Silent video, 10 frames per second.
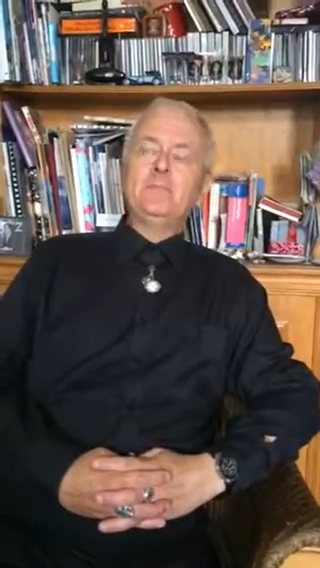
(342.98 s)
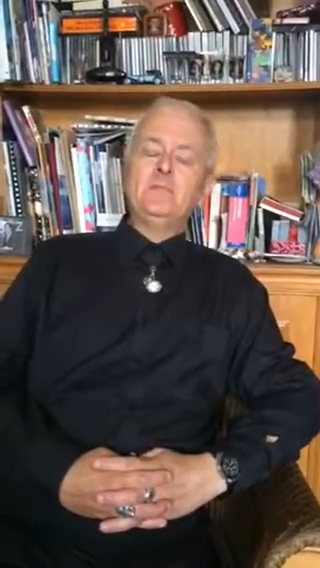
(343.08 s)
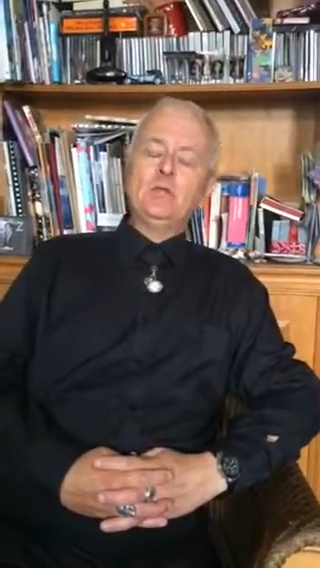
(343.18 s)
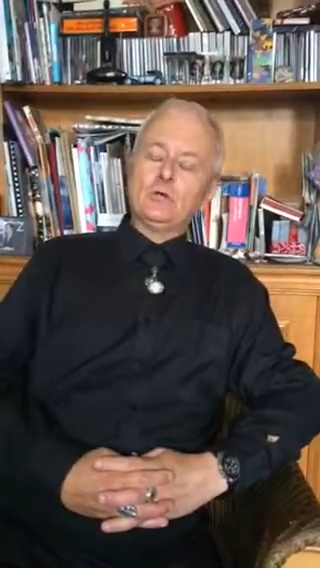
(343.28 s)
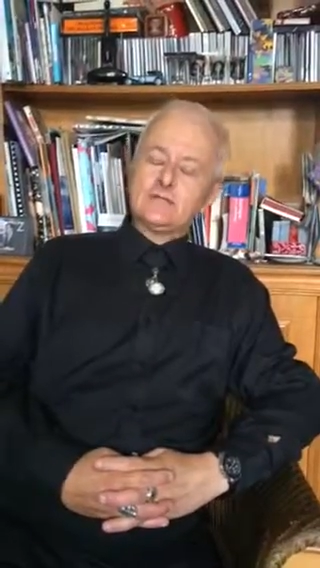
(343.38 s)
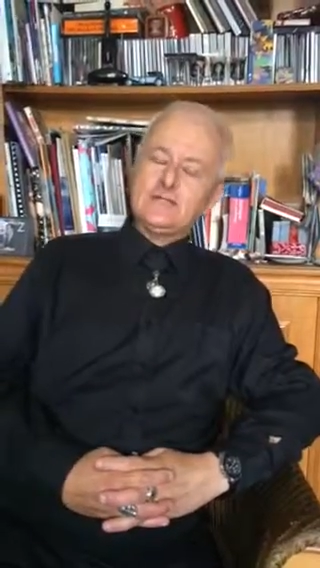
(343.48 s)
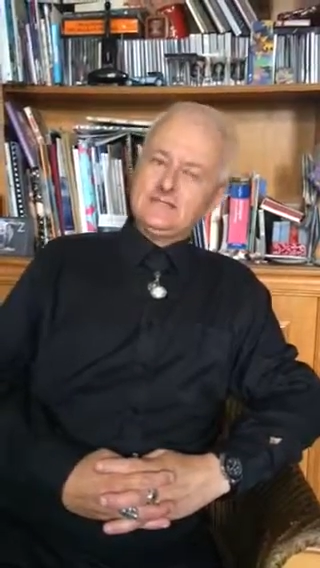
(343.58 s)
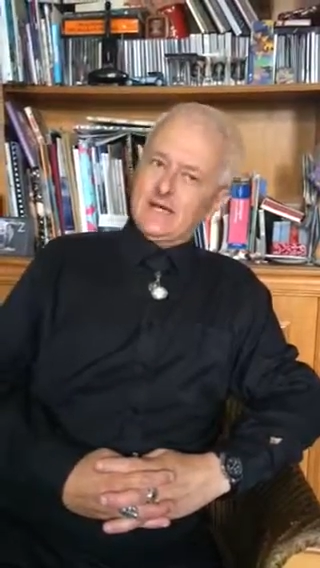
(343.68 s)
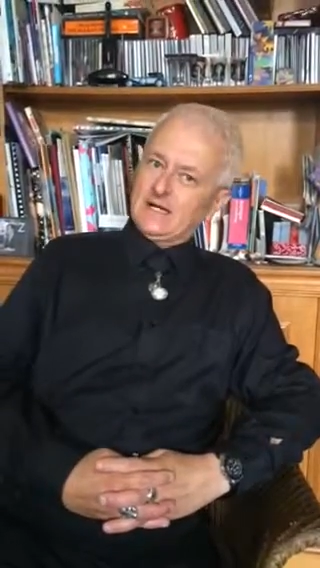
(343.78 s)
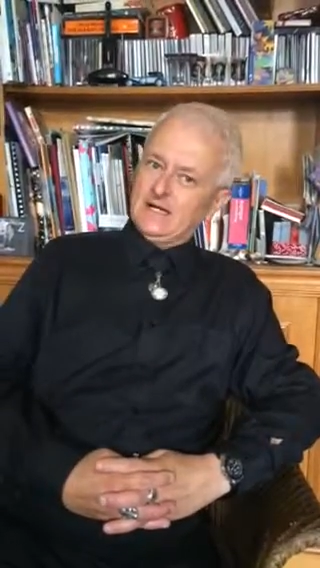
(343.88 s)
not
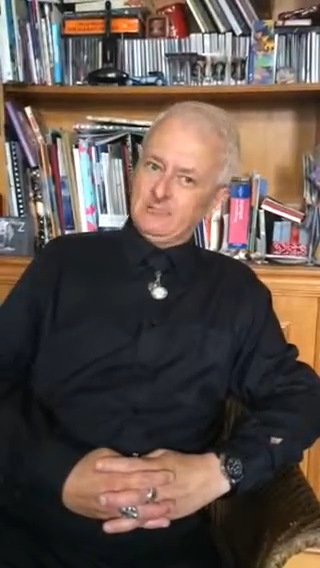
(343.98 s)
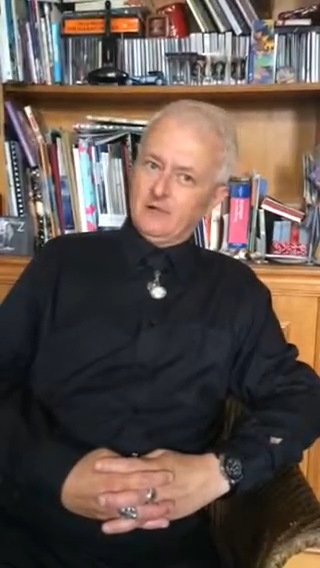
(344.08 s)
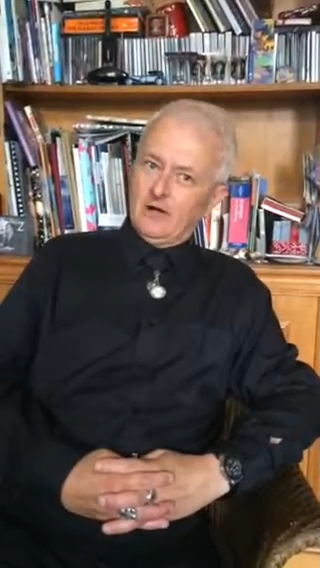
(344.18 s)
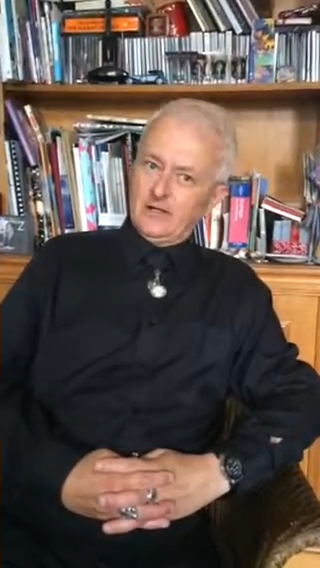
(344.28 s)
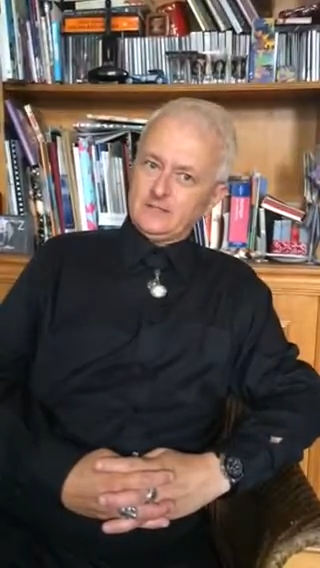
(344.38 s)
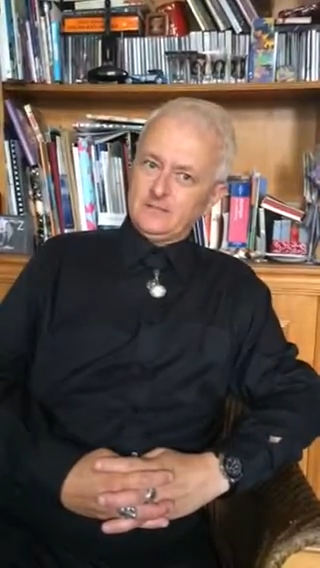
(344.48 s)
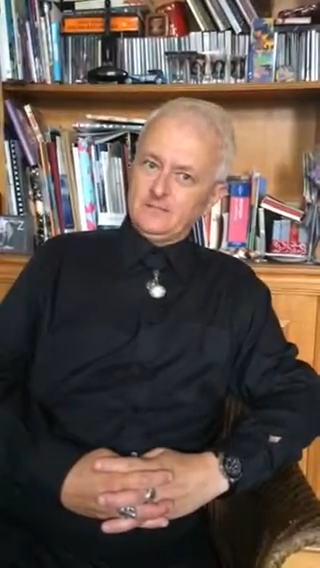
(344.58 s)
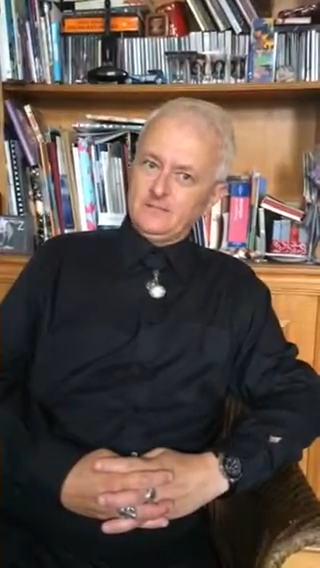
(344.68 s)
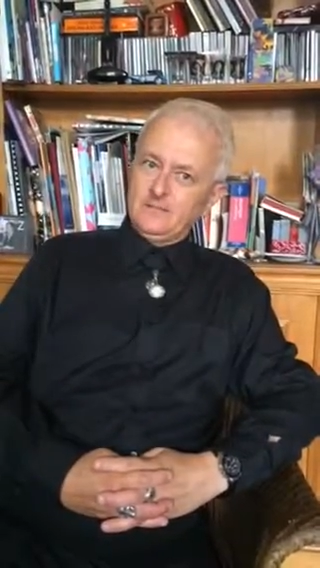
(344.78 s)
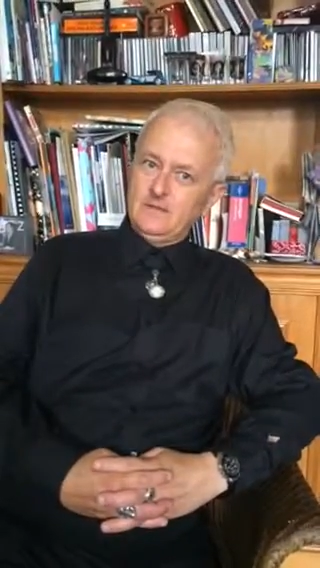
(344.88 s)
exactly right.
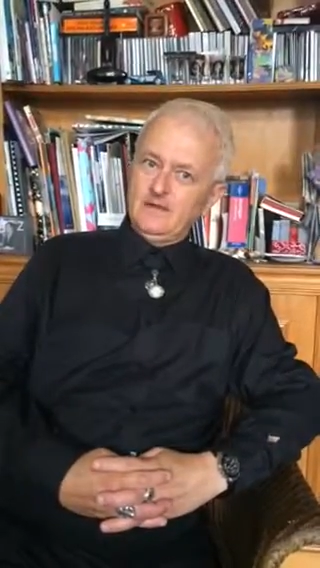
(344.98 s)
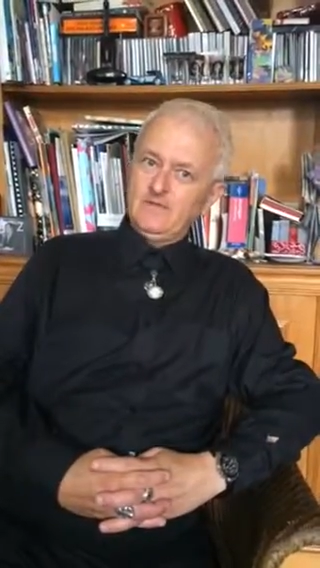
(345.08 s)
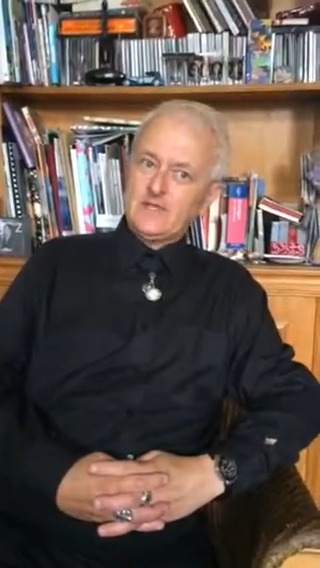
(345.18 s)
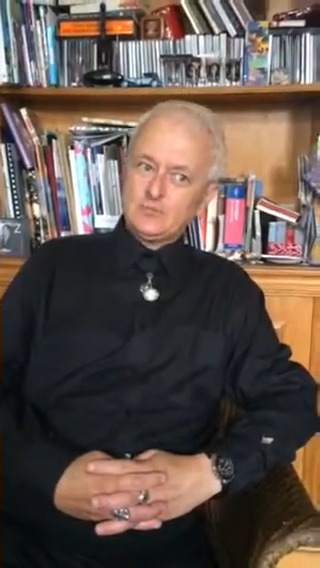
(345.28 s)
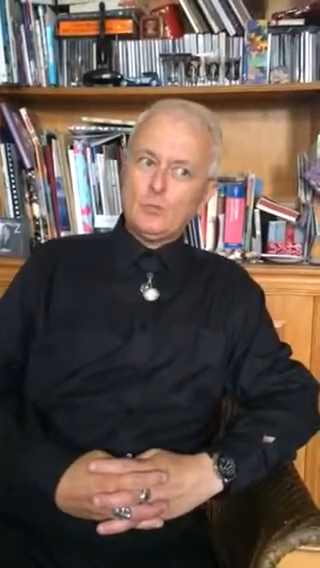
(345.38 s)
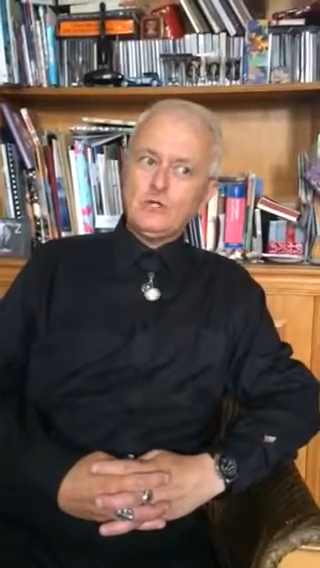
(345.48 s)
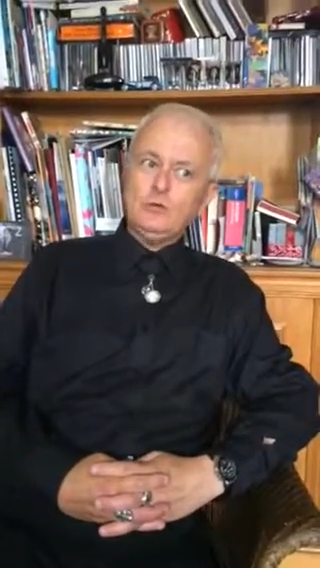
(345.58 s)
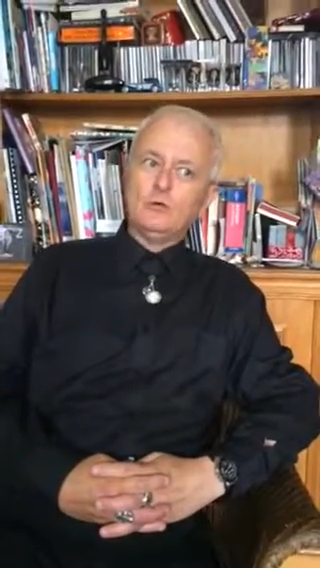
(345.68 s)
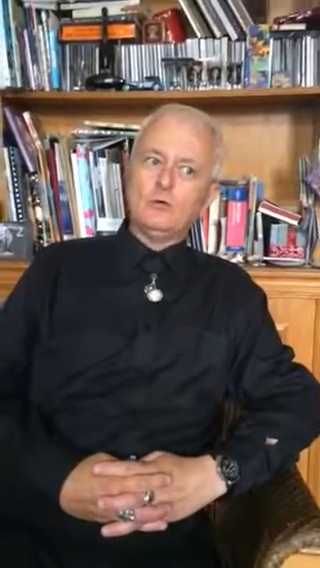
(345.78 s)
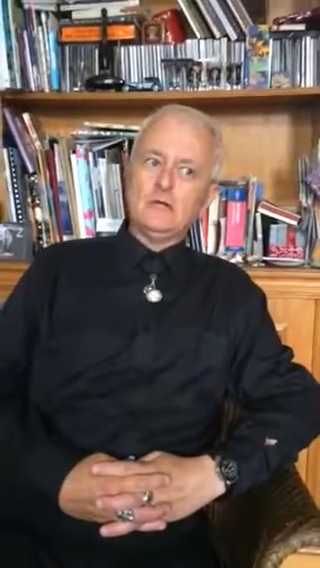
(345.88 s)
If that's what
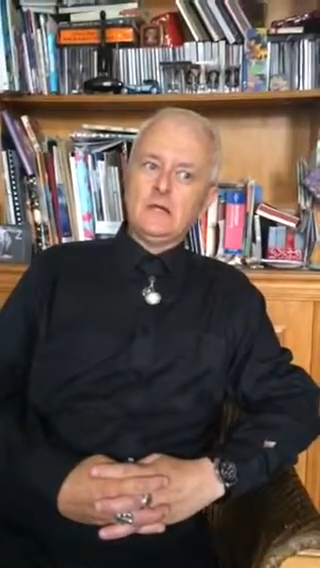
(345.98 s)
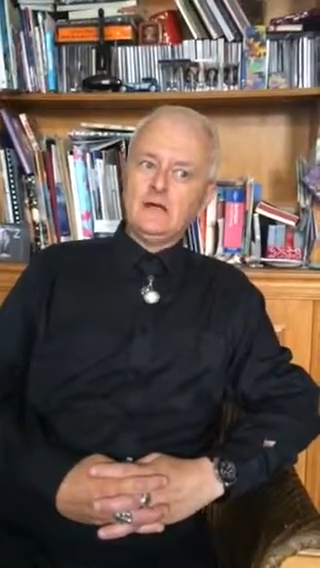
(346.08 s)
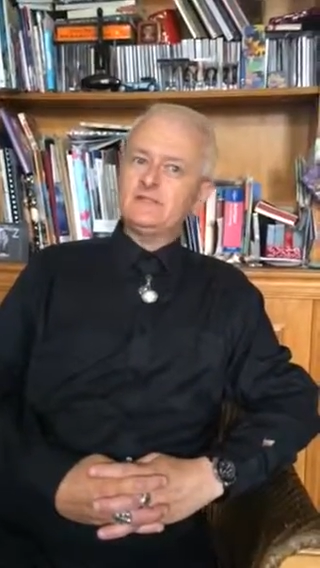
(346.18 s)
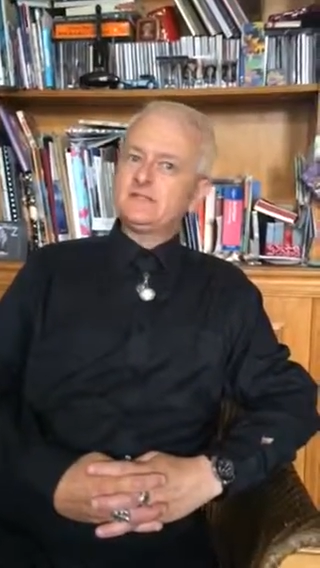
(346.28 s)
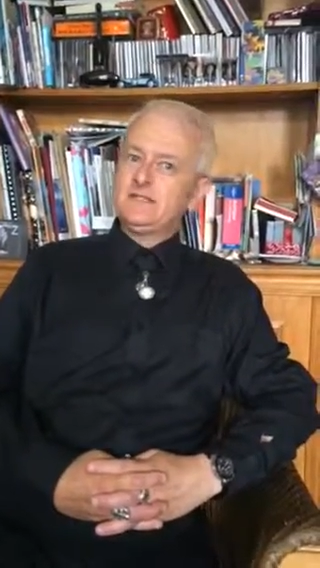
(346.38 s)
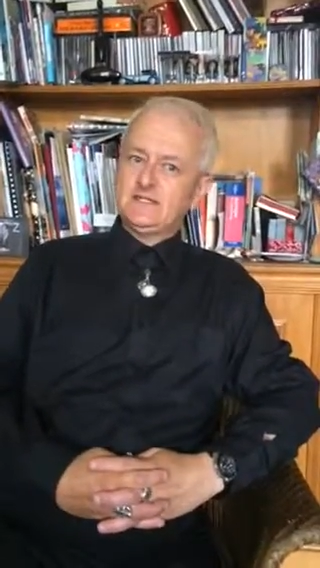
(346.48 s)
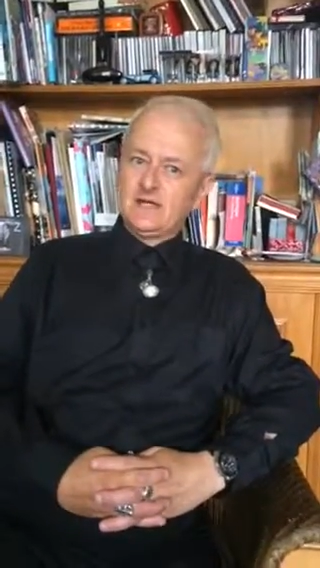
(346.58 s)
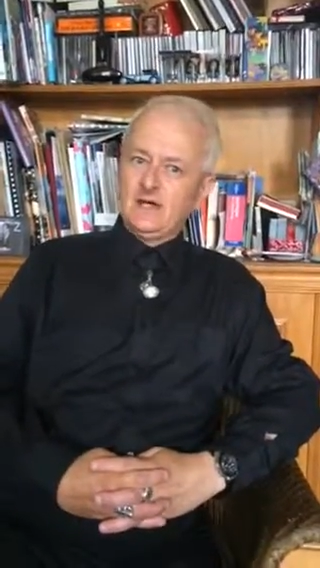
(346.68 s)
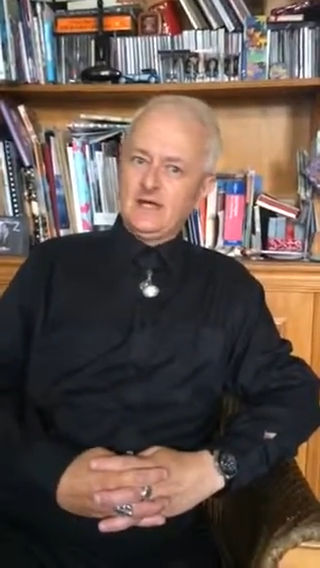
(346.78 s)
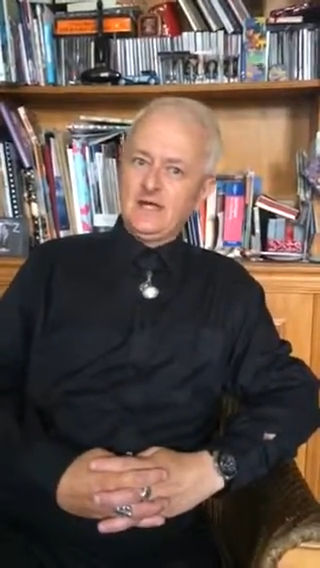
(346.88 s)
your life's
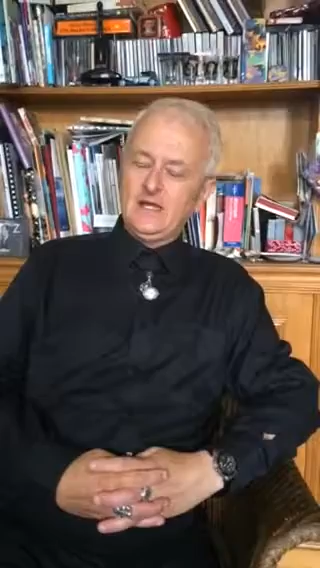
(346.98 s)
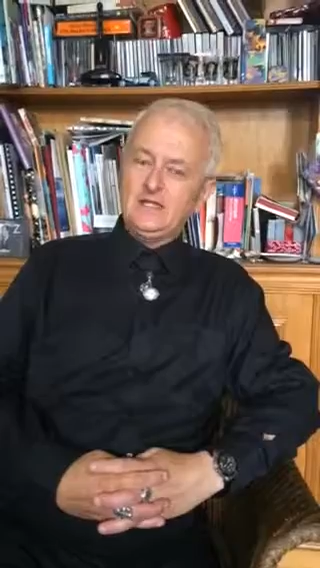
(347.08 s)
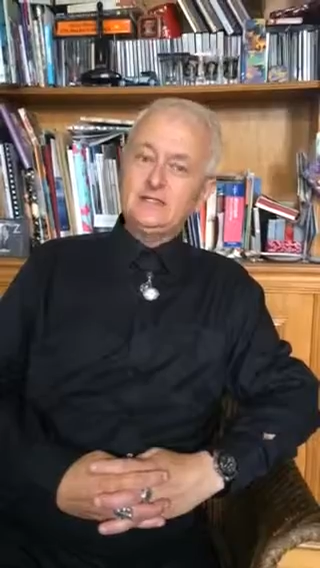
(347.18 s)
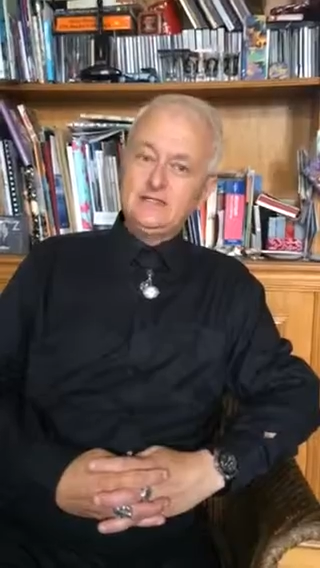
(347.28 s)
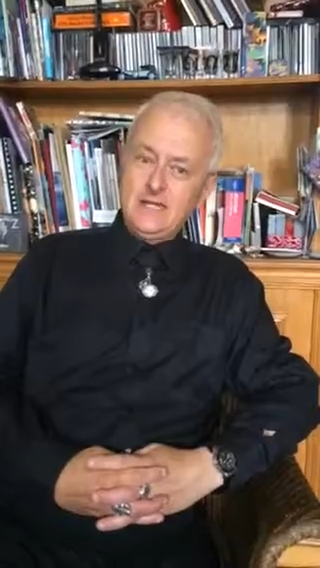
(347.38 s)
desire is,